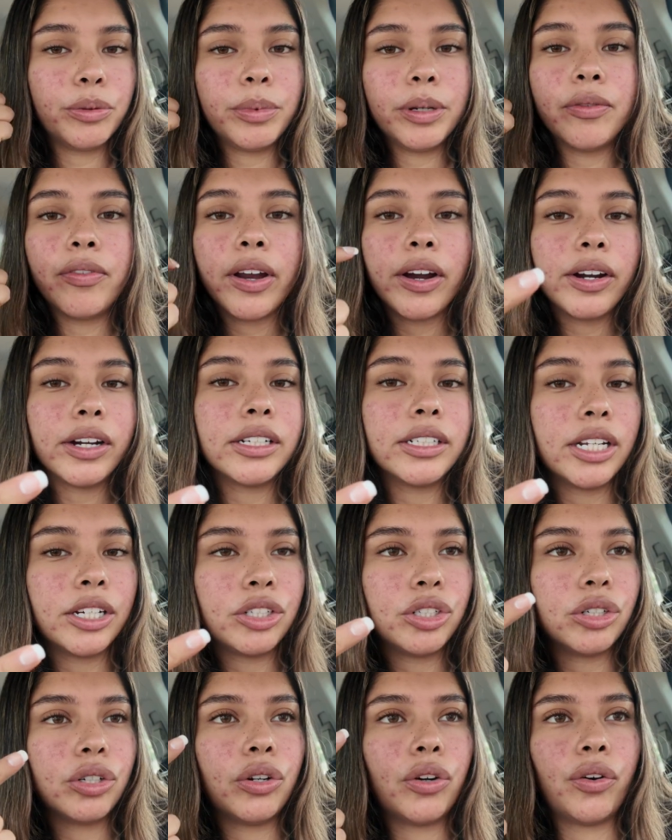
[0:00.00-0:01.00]
be very
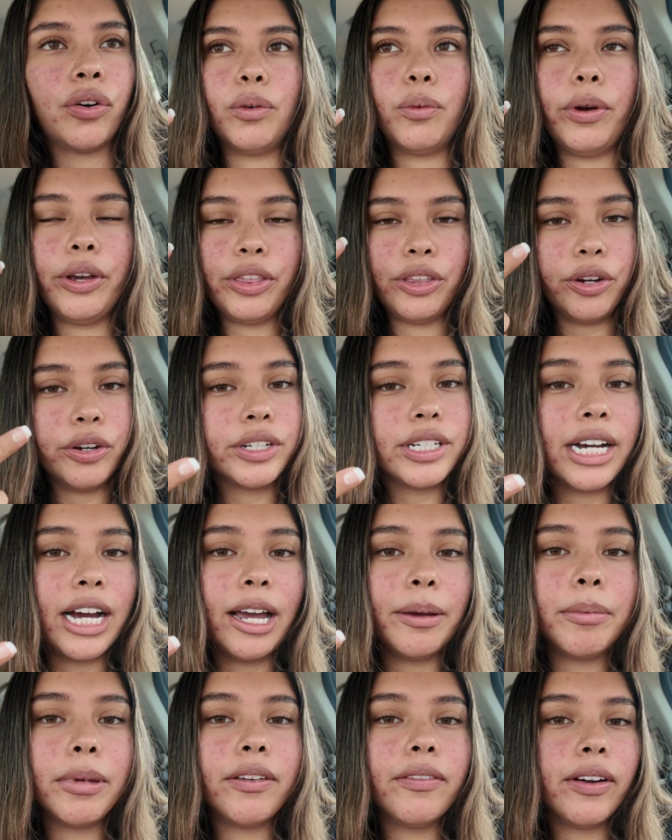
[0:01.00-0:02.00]
intentional with your
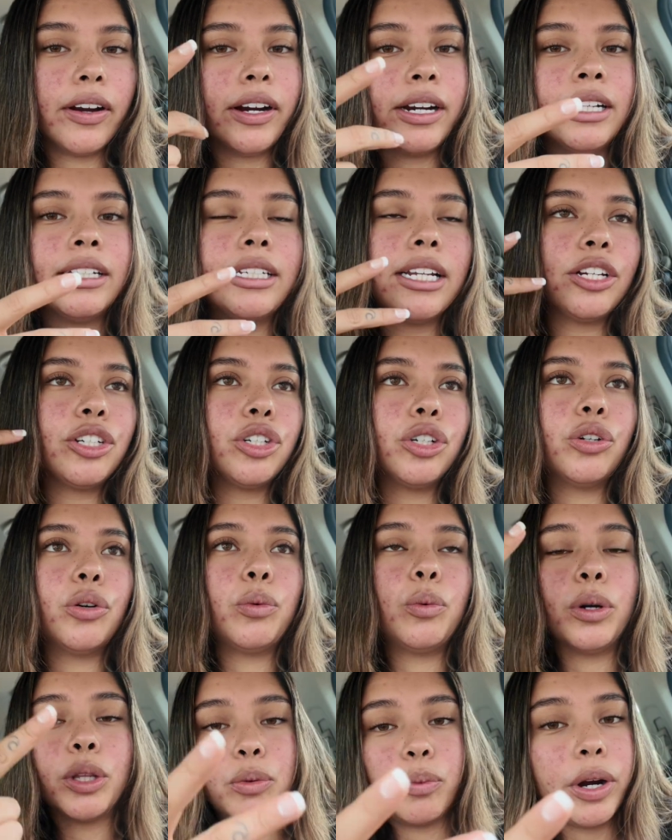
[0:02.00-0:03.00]
time, be very intentional
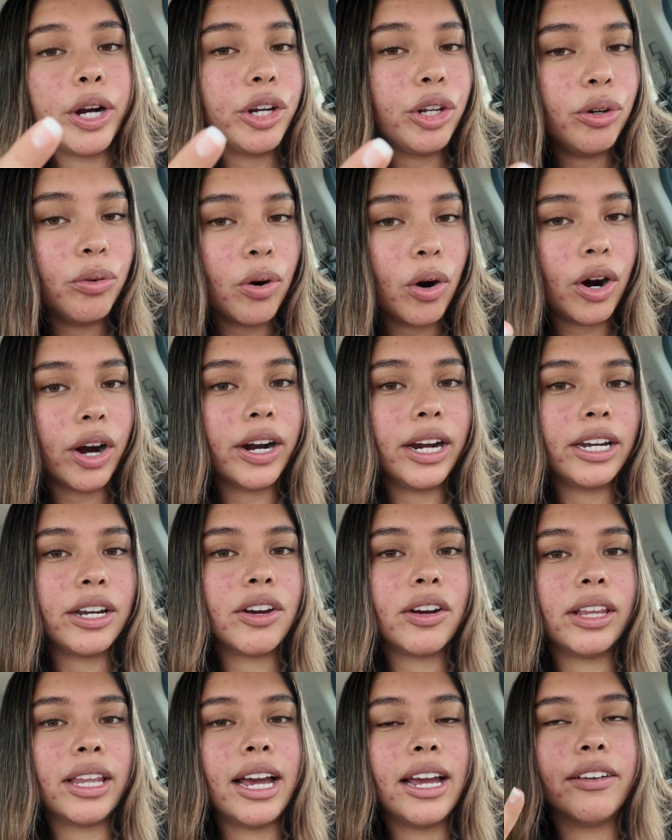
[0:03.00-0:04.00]
with where you are in
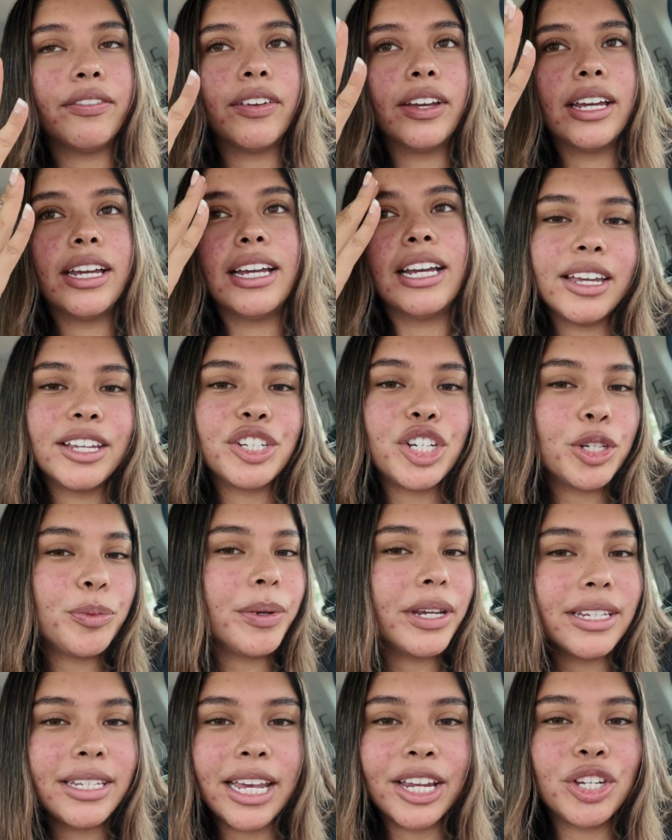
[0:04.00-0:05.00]
your life, Just
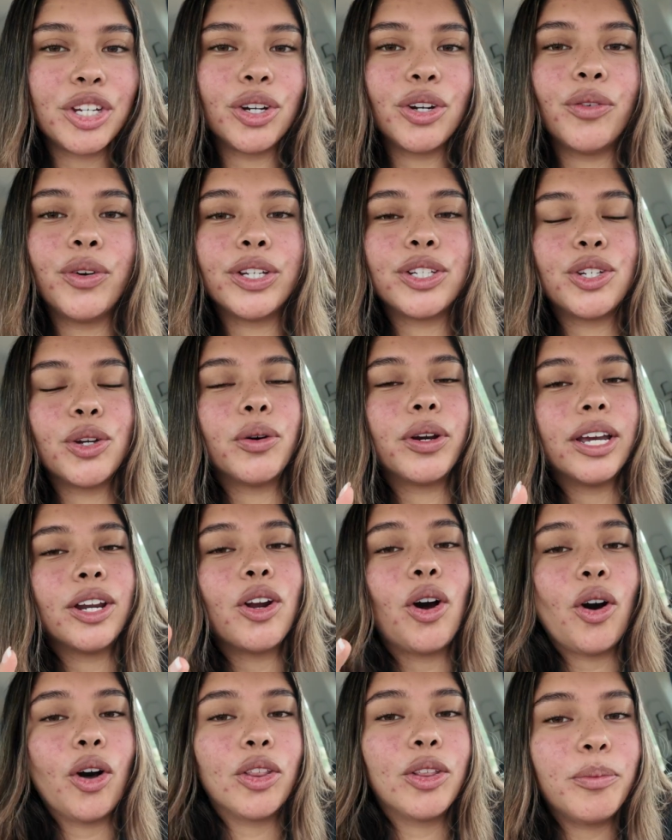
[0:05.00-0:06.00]
be intentional and soak in
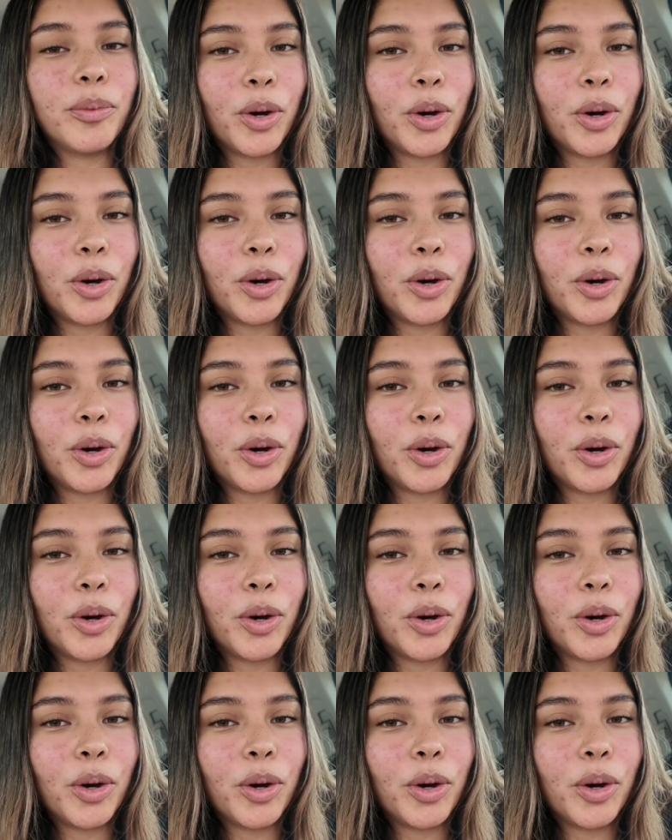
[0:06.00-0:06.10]
all the